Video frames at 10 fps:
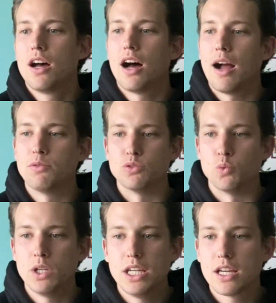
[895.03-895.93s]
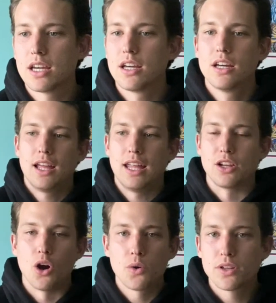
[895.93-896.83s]
I was weak. and
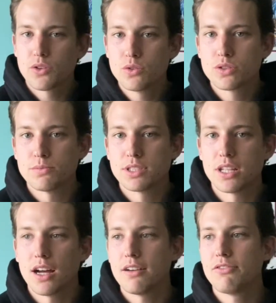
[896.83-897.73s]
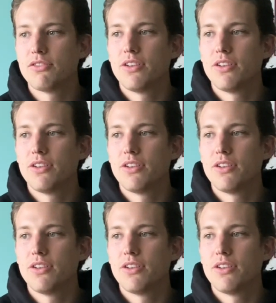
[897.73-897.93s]
going through some stuff,